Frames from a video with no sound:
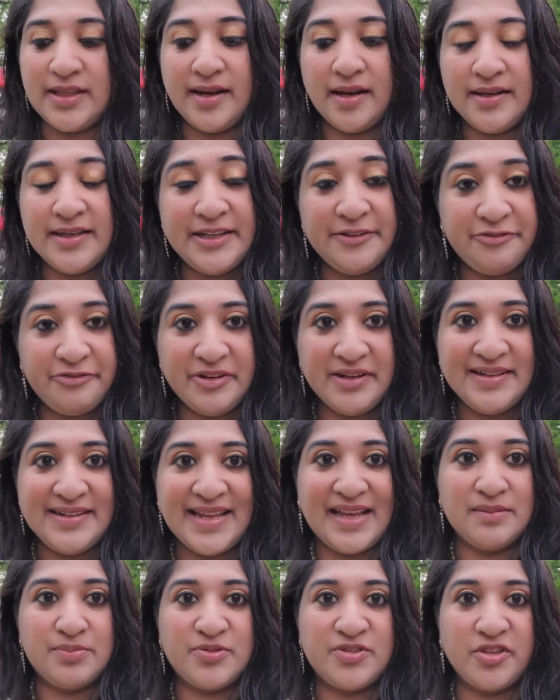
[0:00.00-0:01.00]
are different
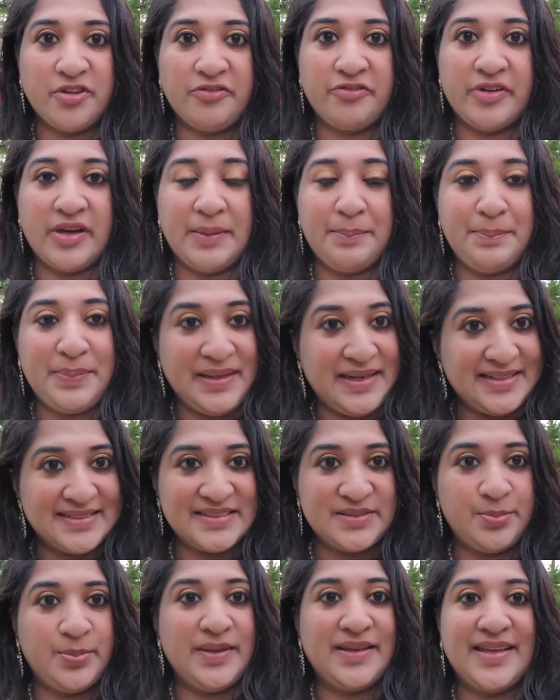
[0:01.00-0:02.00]
types of
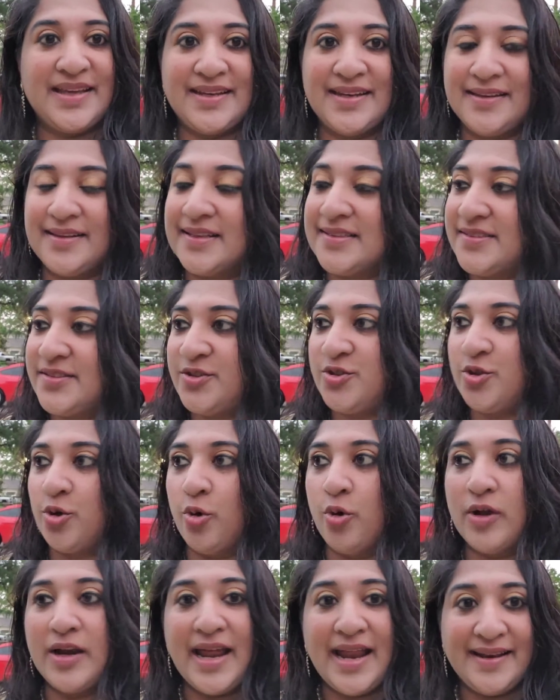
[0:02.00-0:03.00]
beans we get in the
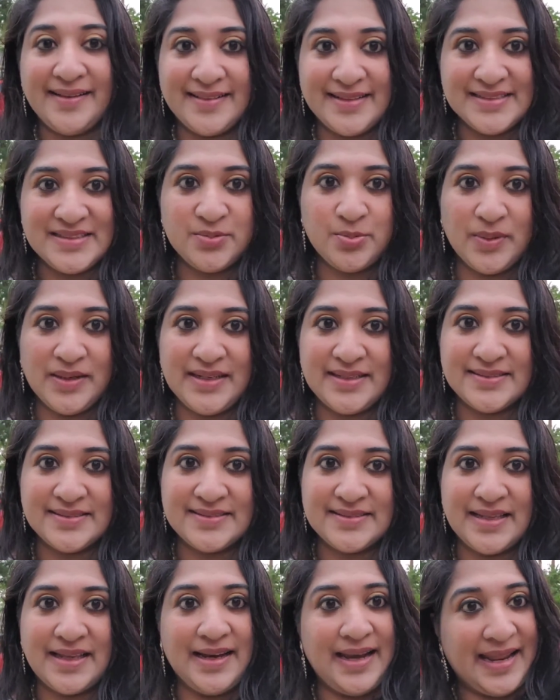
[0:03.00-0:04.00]
store, and this one is
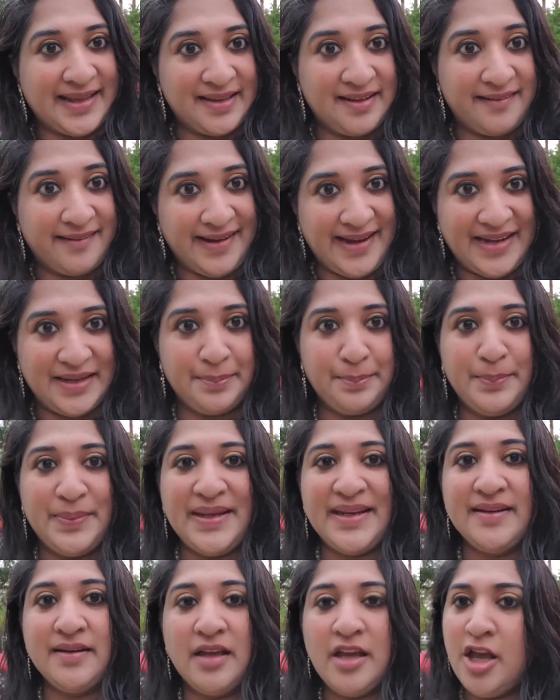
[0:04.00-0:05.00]
like a red
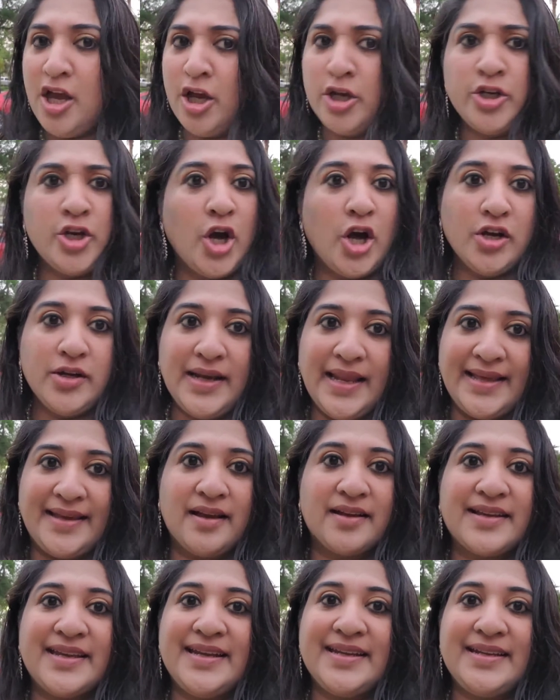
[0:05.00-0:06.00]
bean, not like a
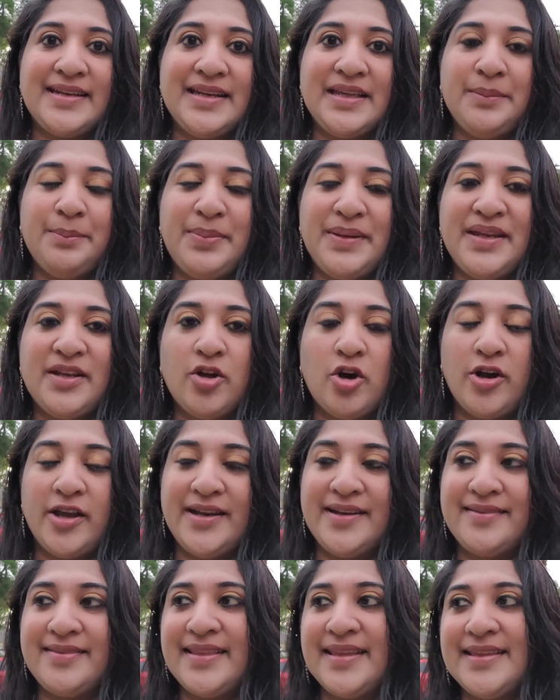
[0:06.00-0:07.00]
kidney bean or
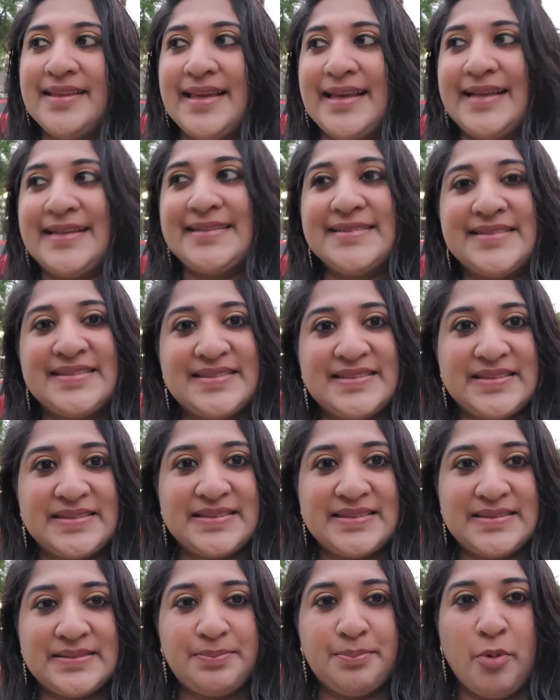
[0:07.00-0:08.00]
anything. It is
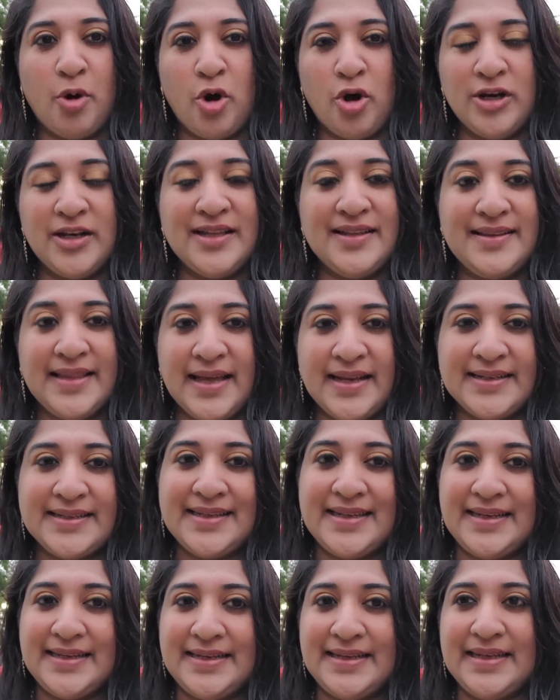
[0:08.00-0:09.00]
smaller than
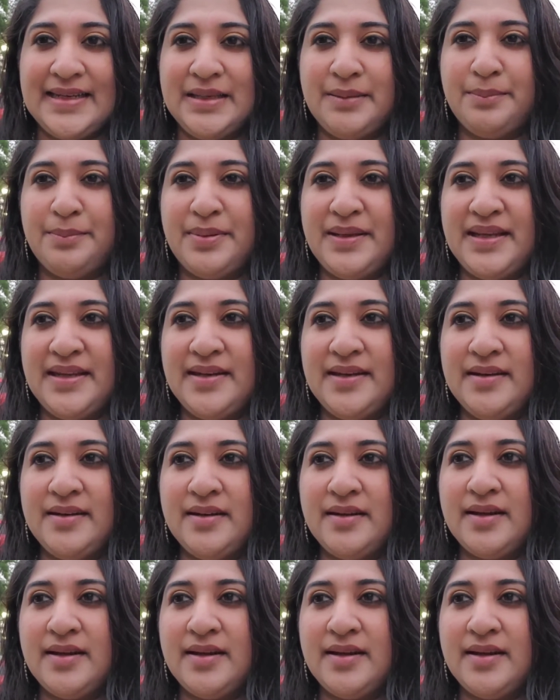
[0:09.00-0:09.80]
kidney bean.